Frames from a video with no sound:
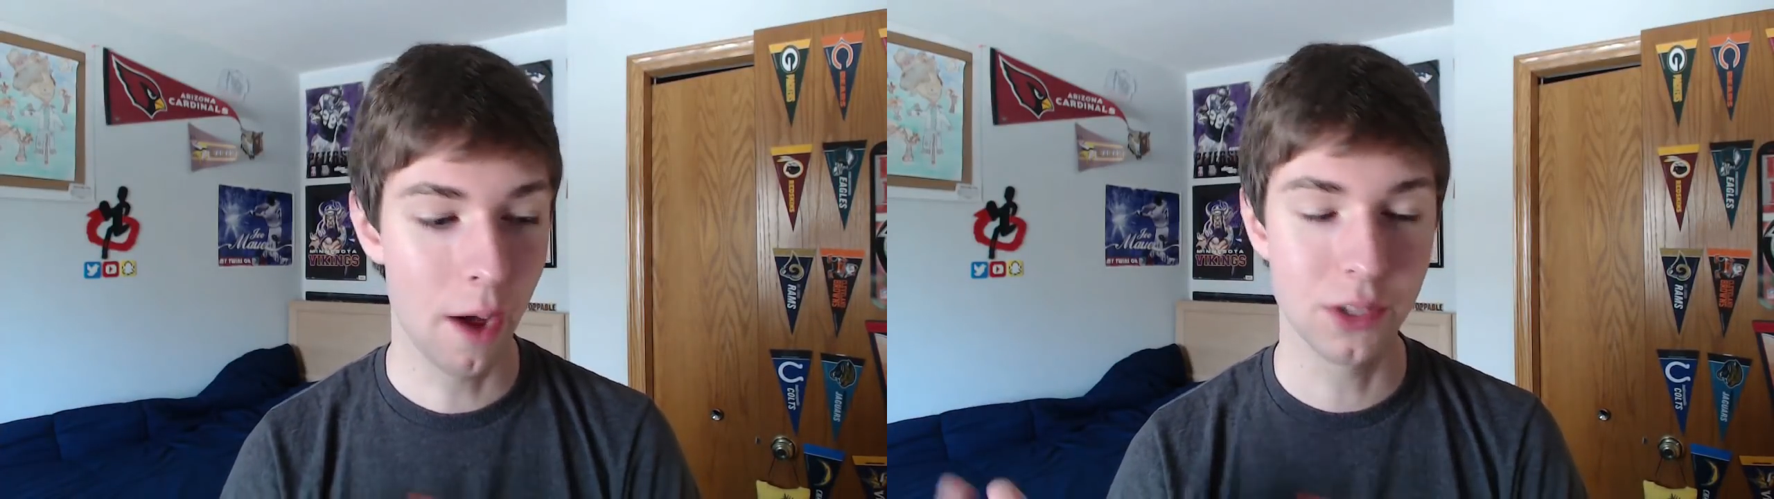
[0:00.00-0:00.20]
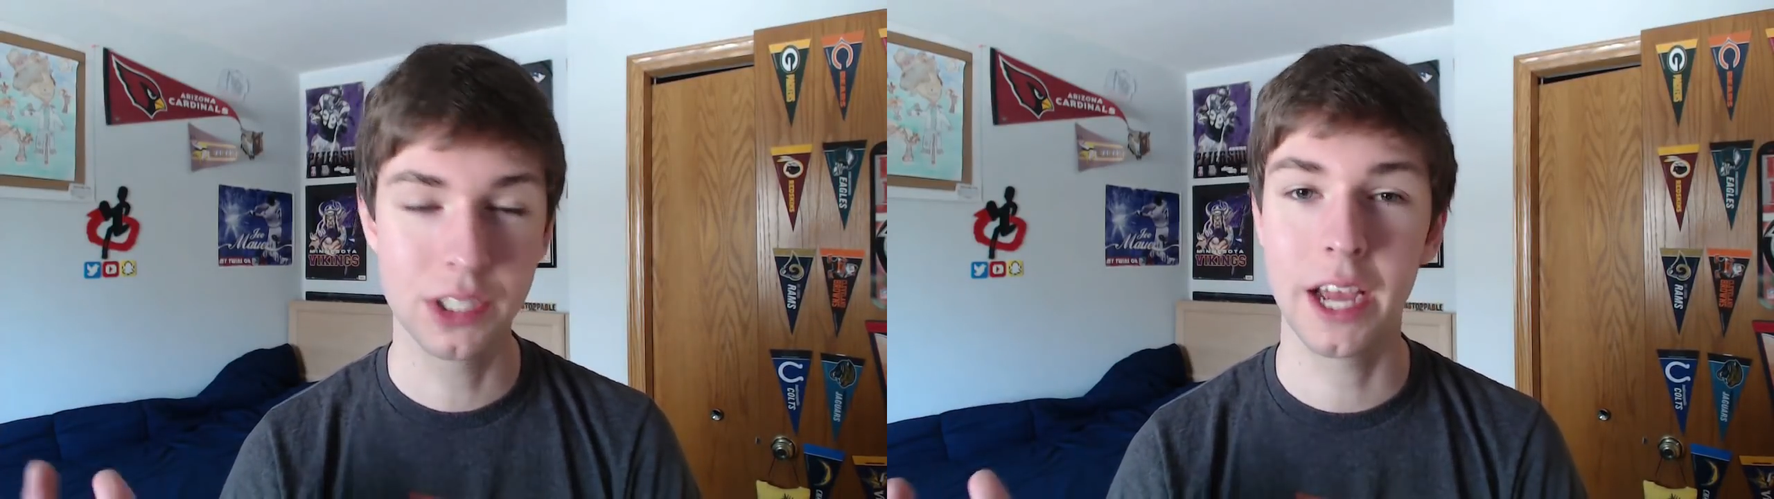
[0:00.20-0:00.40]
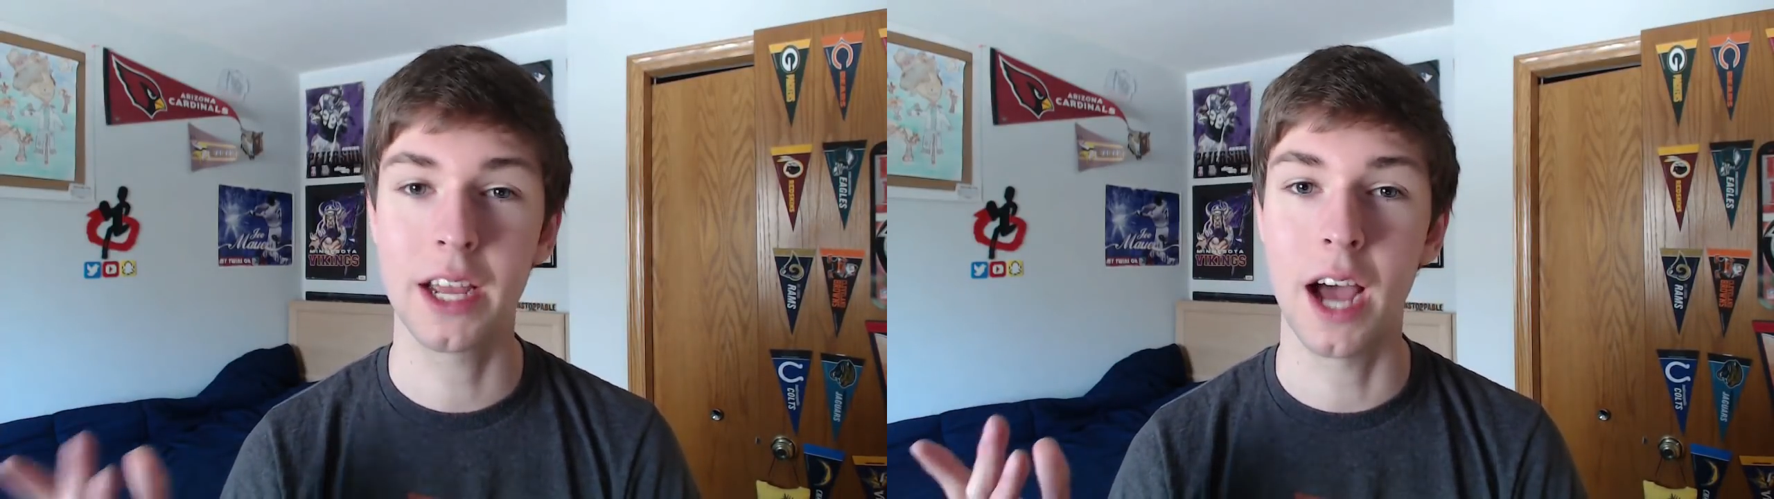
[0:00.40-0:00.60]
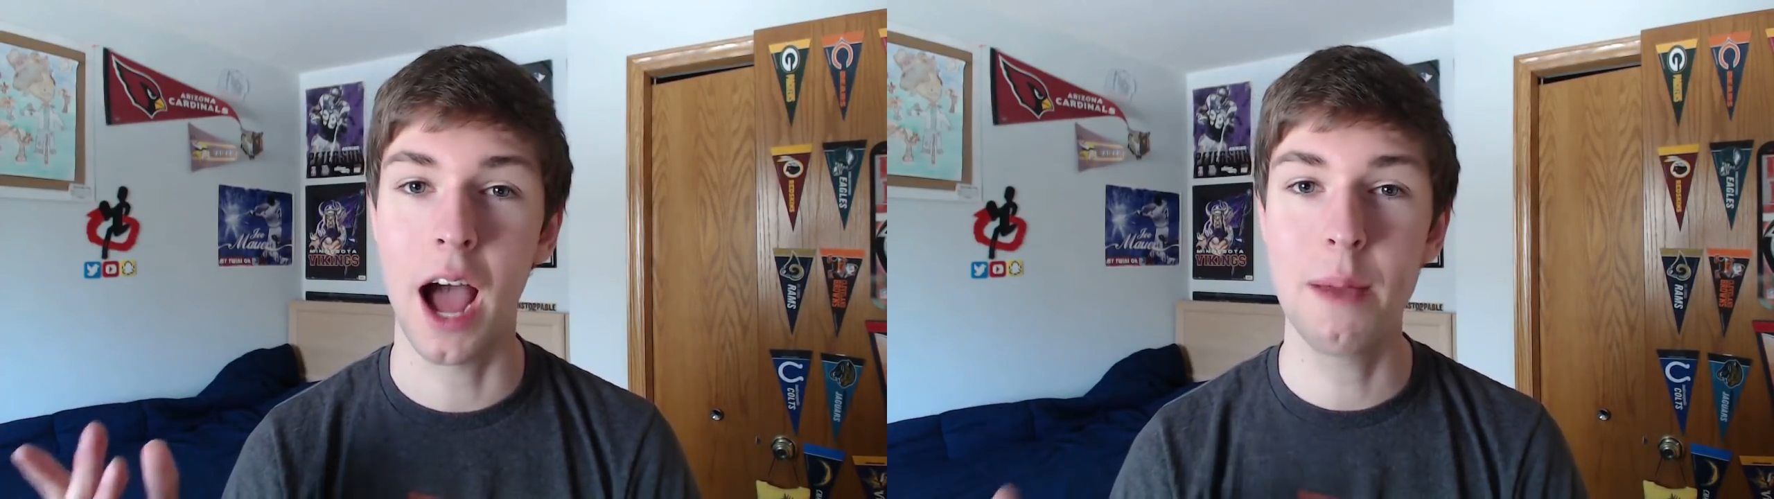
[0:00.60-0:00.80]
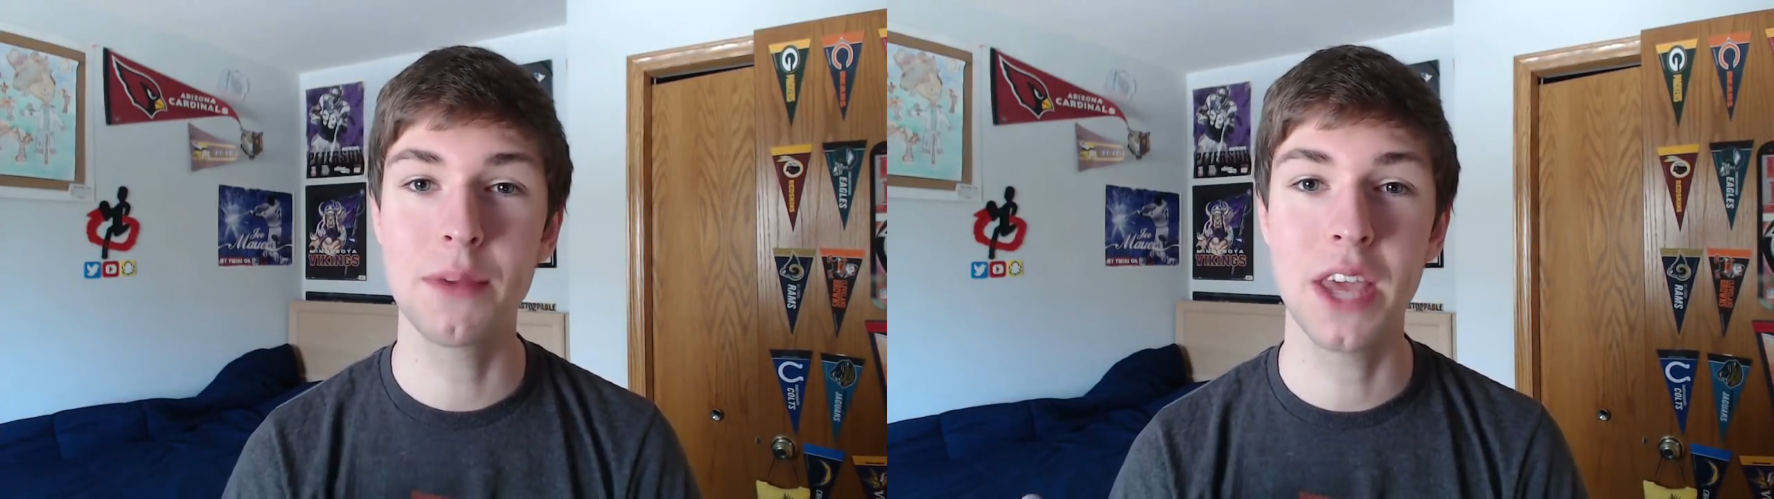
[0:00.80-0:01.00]
I was like,
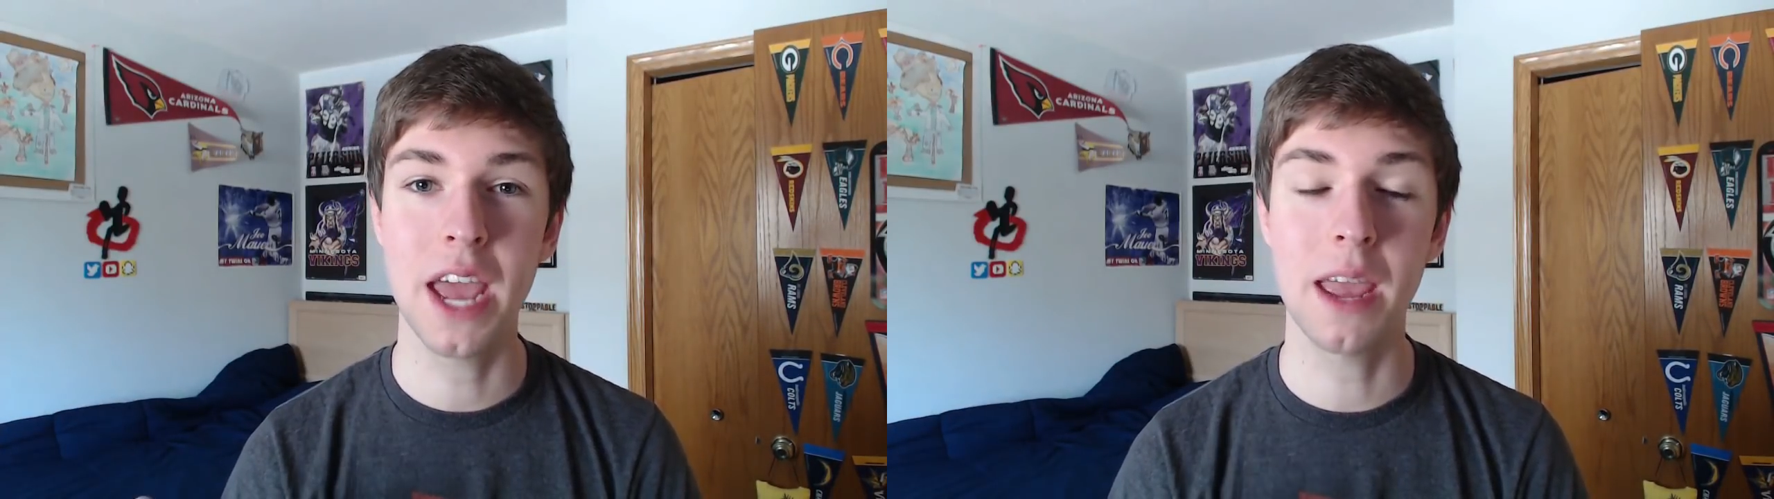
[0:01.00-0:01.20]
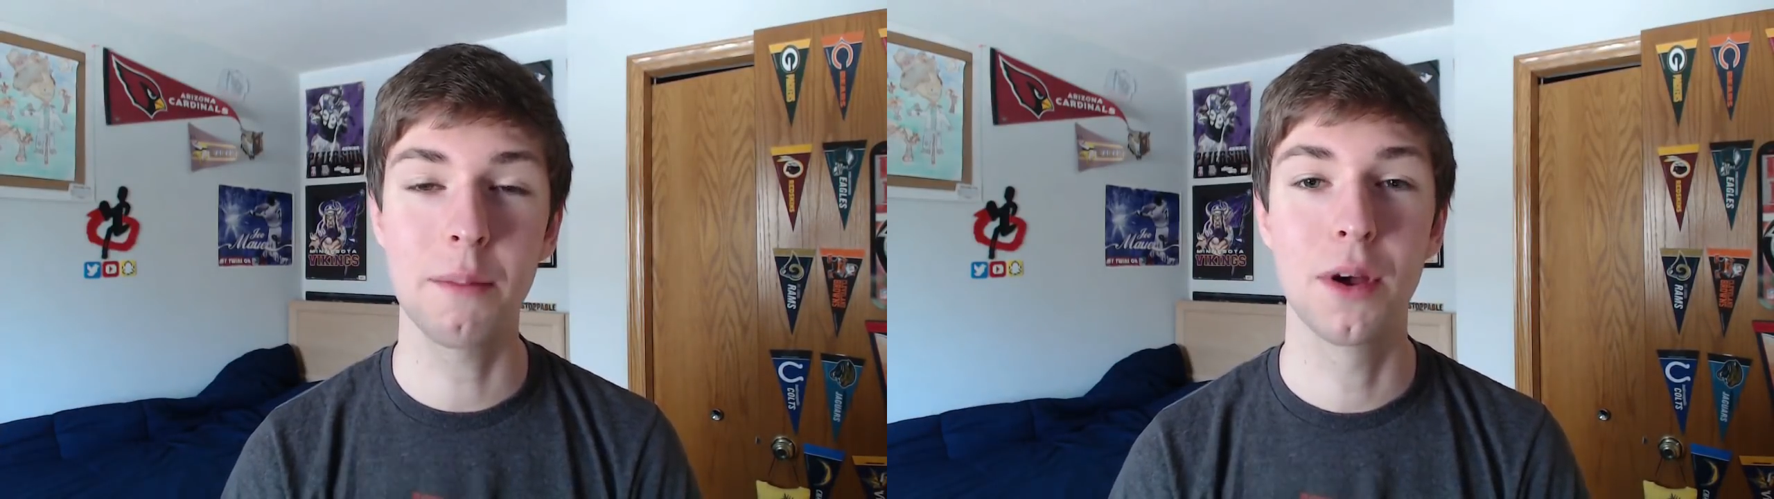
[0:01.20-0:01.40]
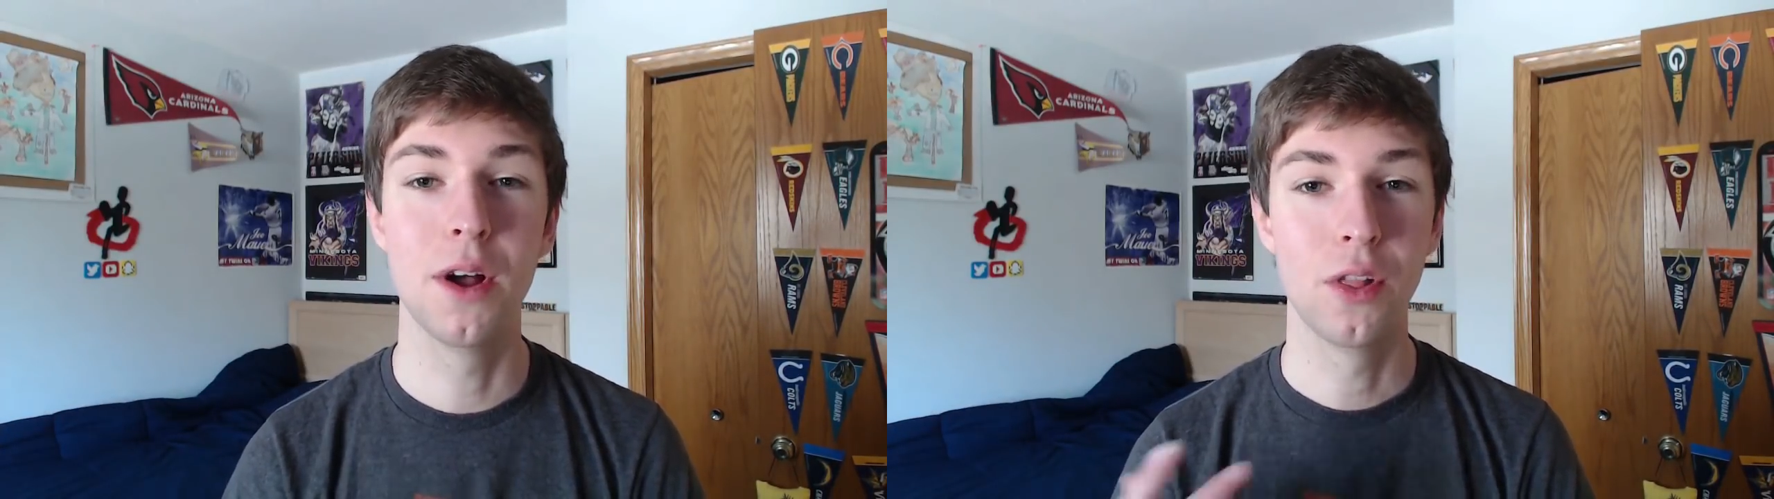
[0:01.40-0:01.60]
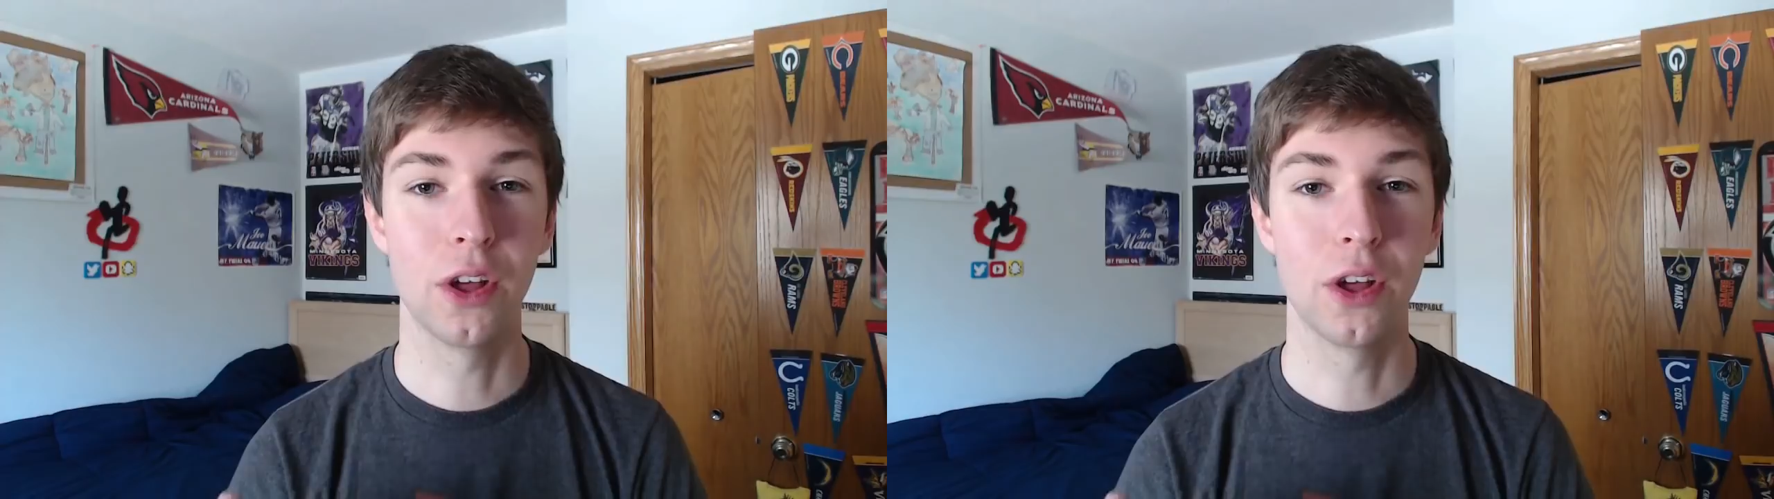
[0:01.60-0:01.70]
I'm game,